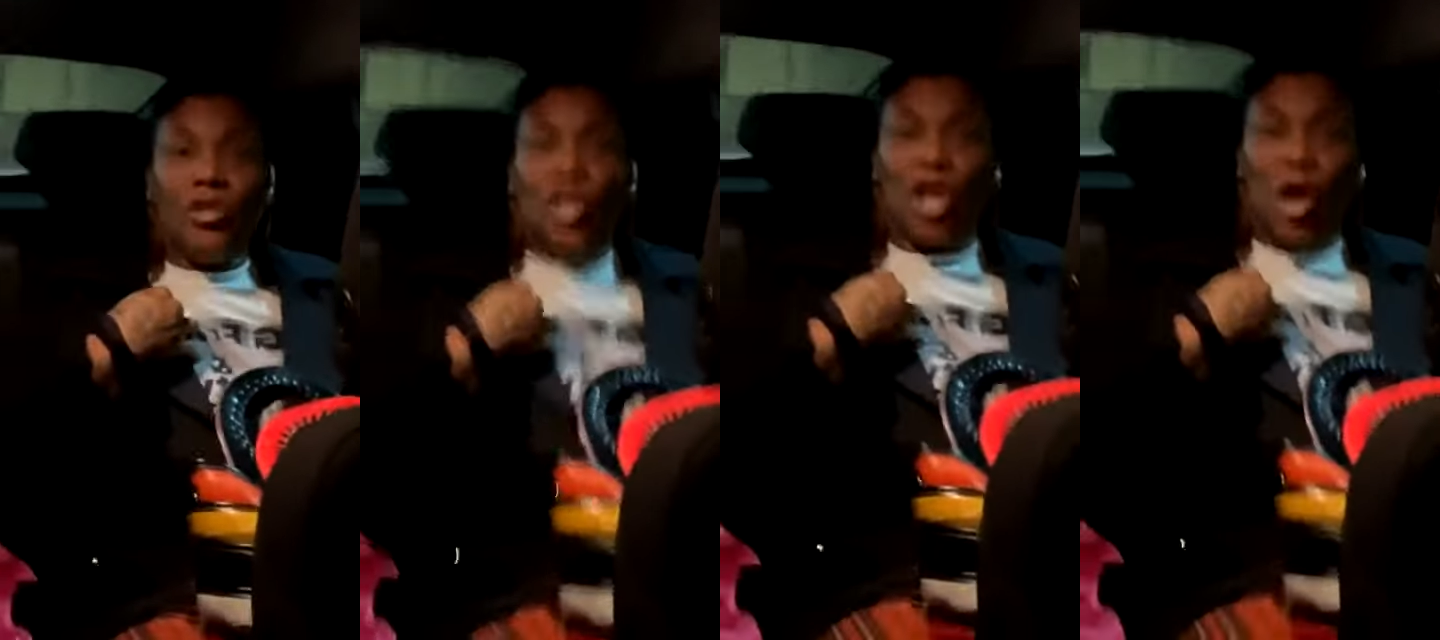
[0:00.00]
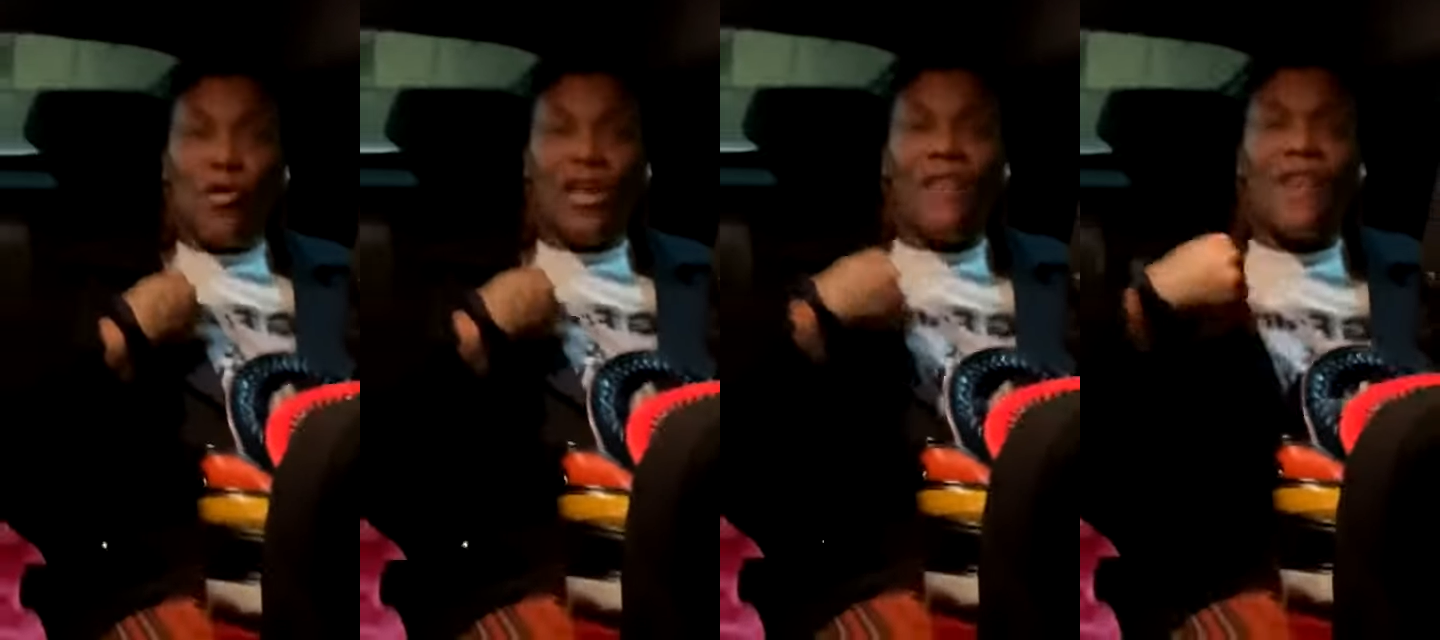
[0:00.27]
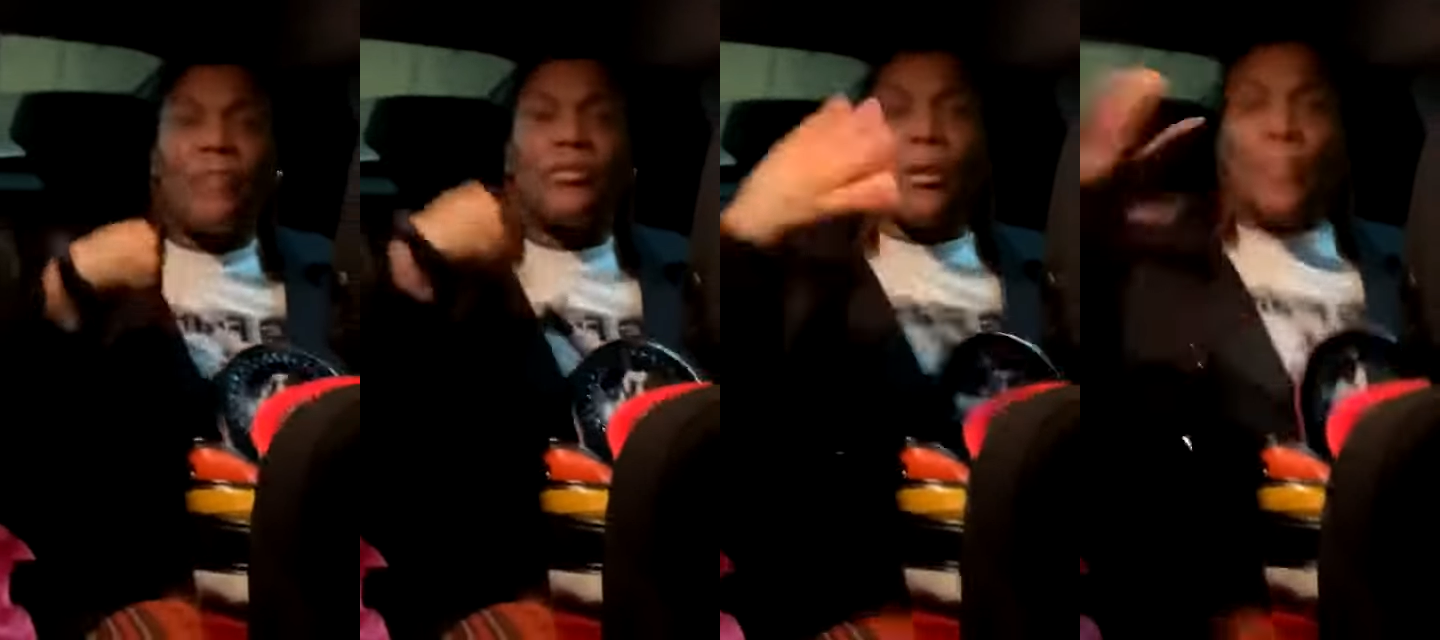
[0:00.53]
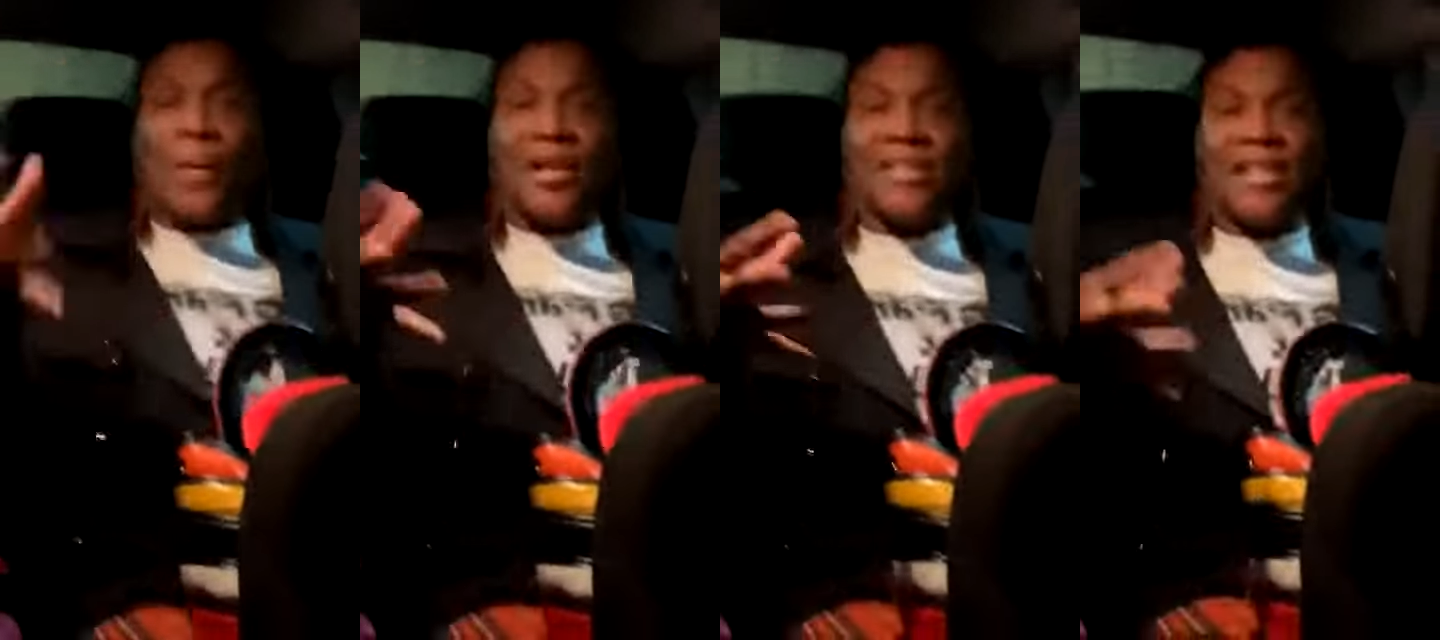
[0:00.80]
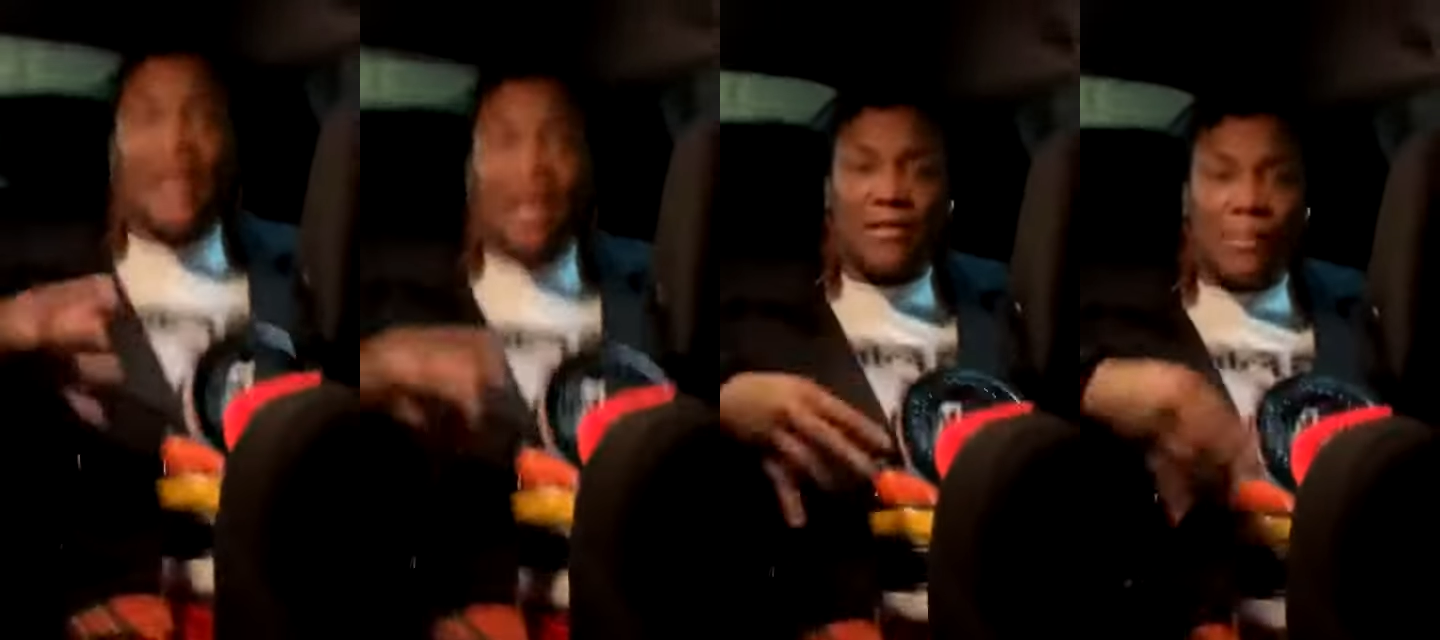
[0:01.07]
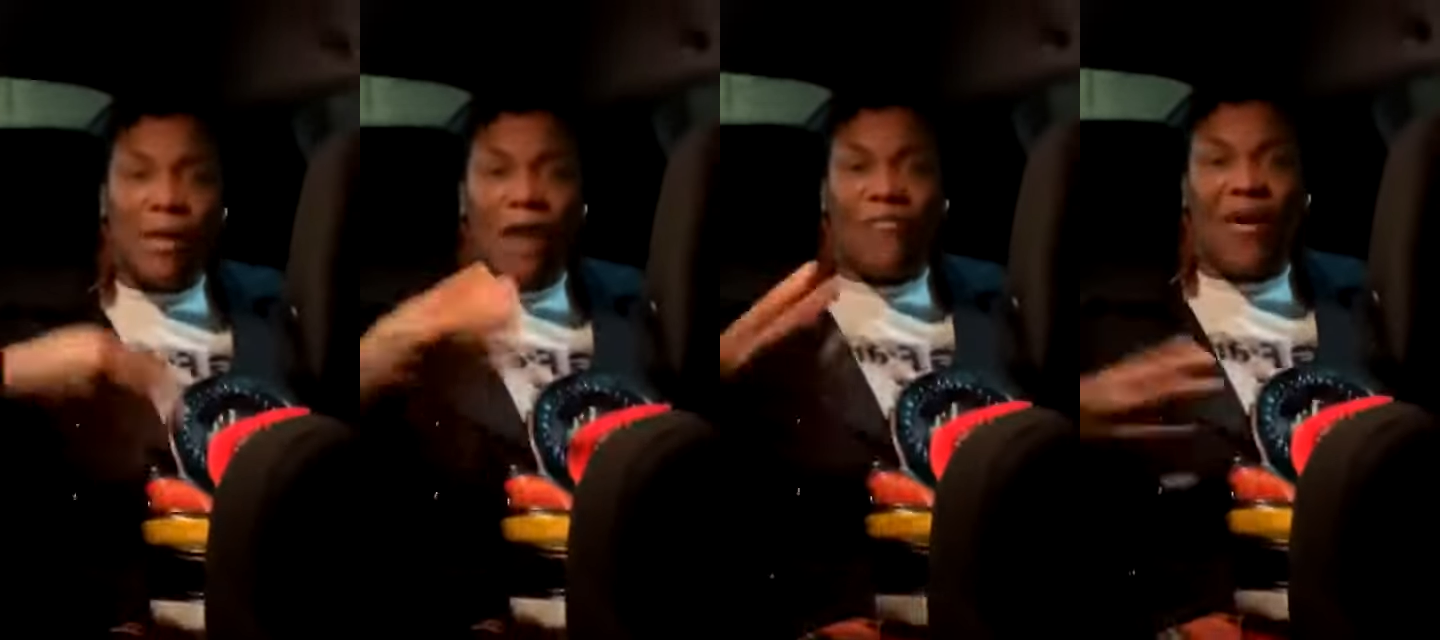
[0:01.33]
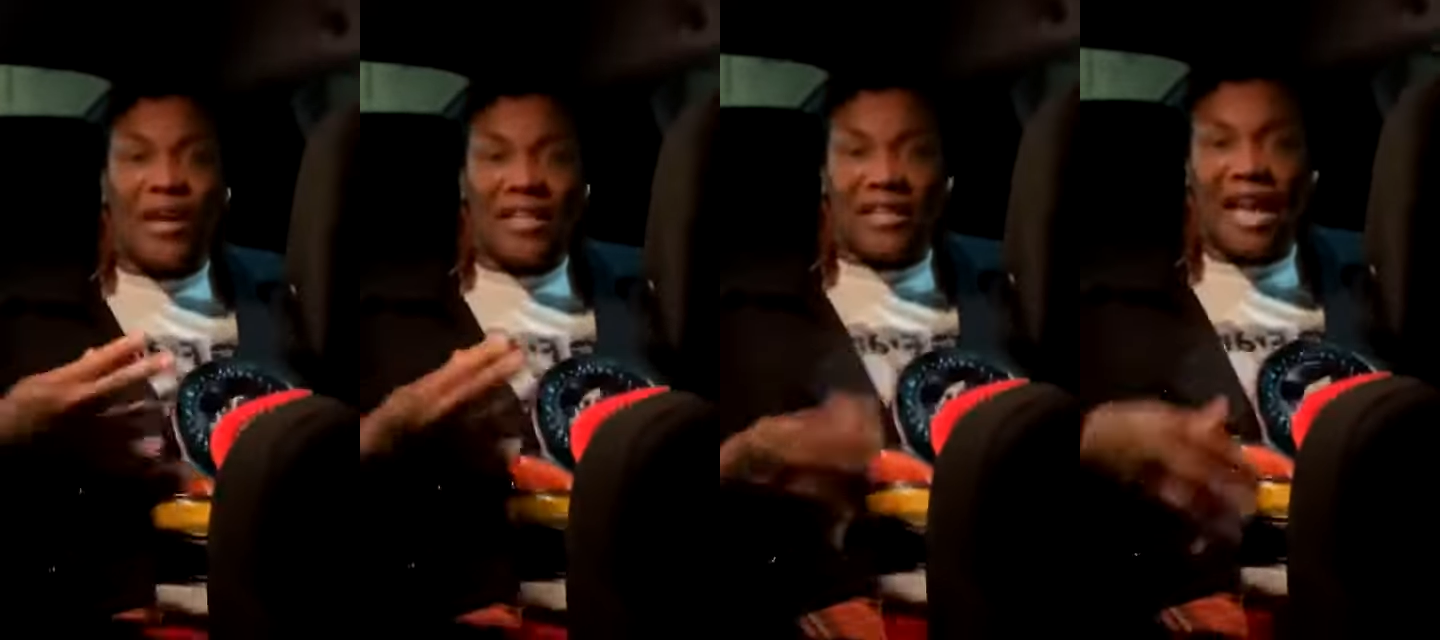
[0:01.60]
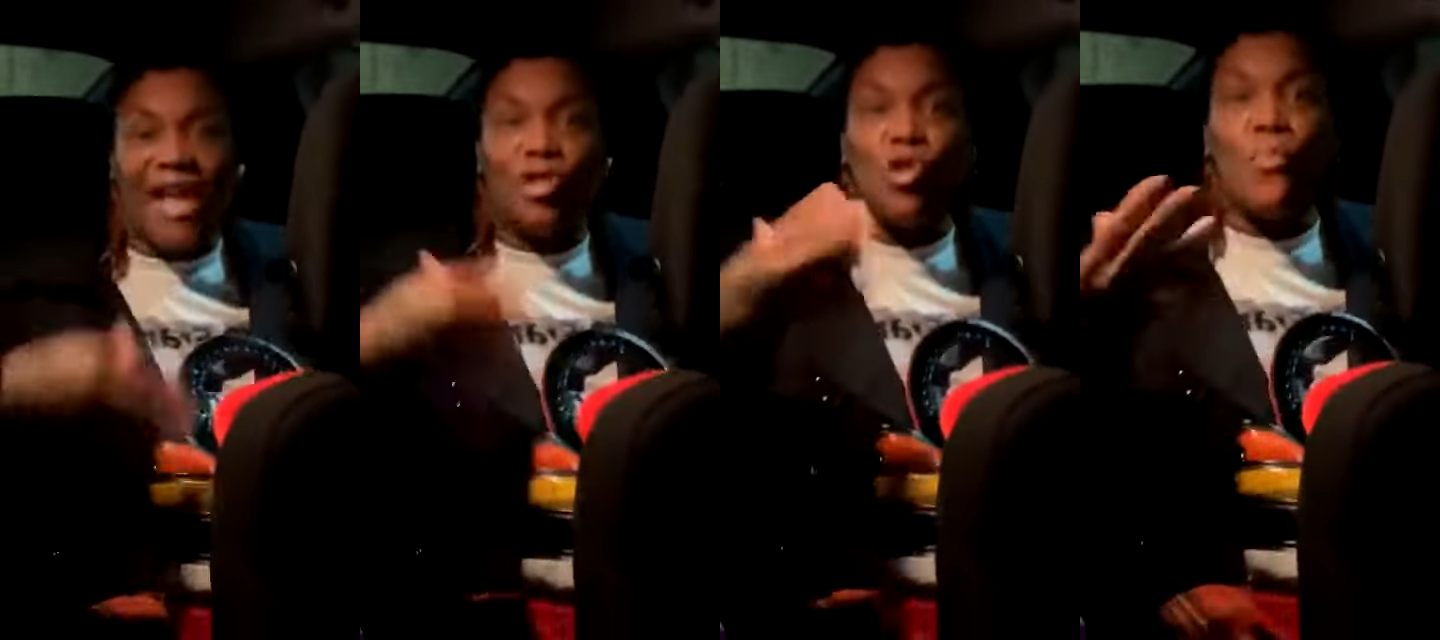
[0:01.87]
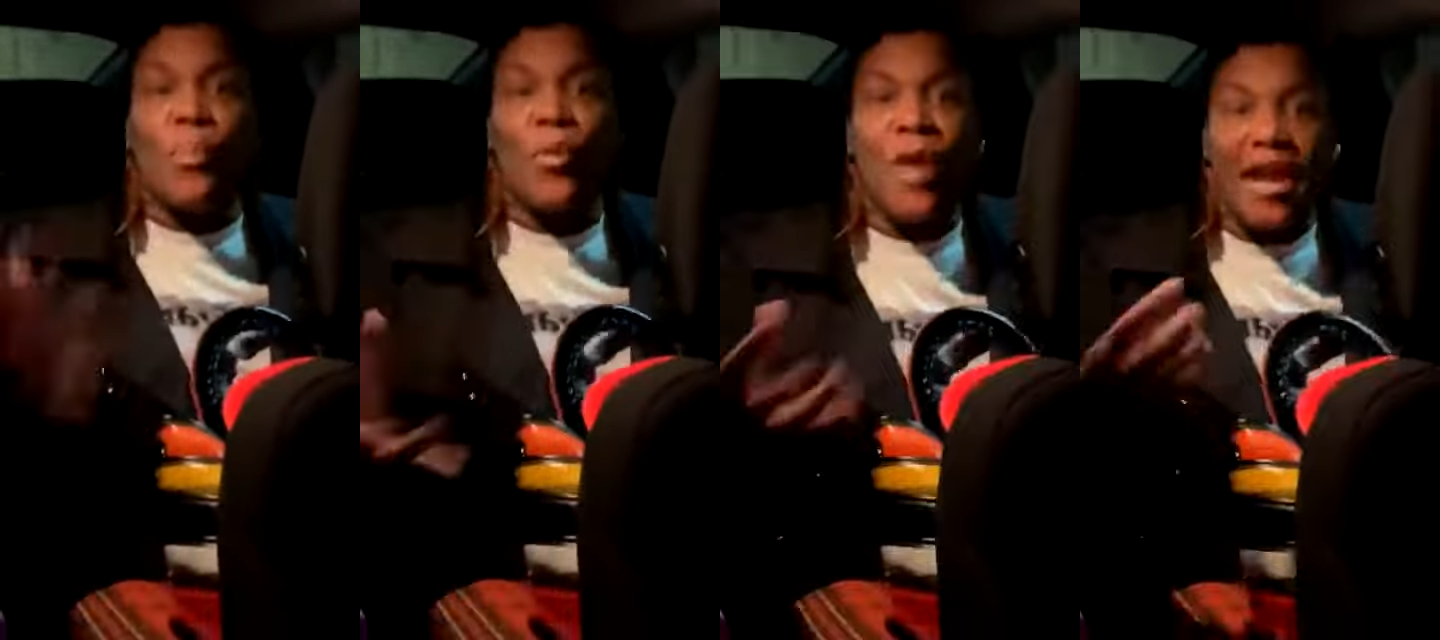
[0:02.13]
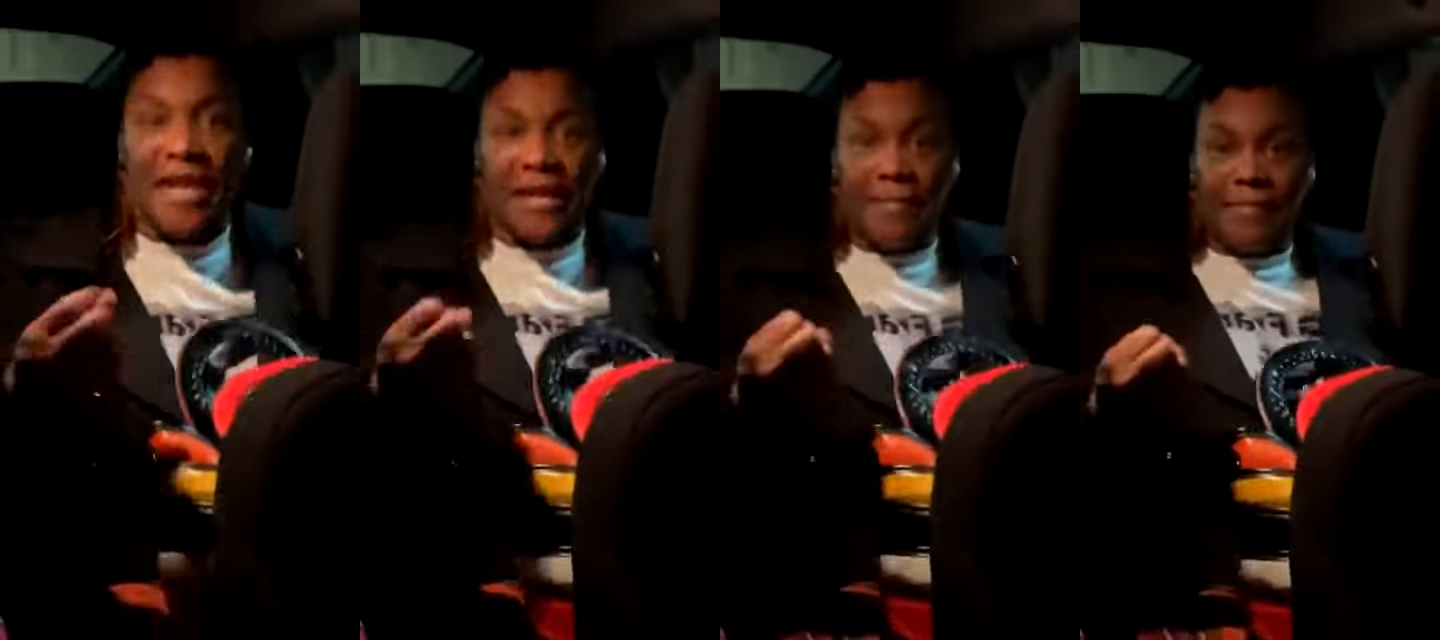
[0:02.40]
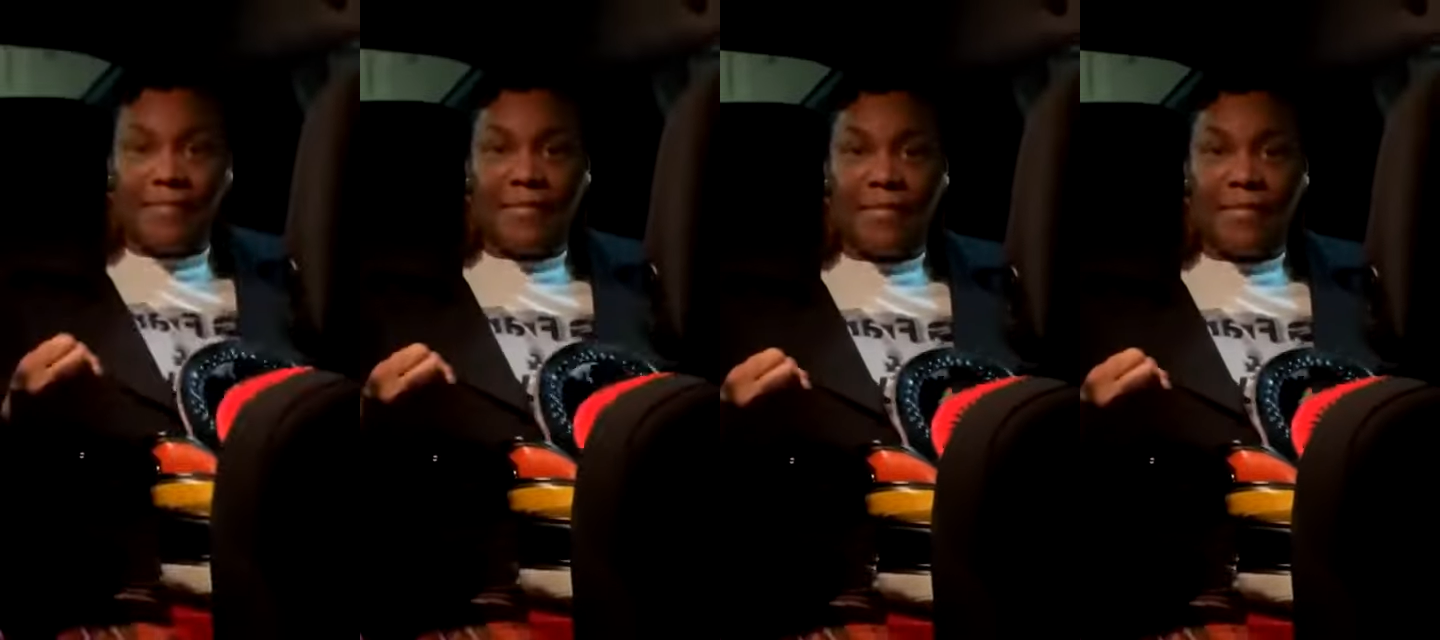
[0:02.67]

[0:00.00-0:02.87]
You know, give up the pussy because a motherfucker said you pretty.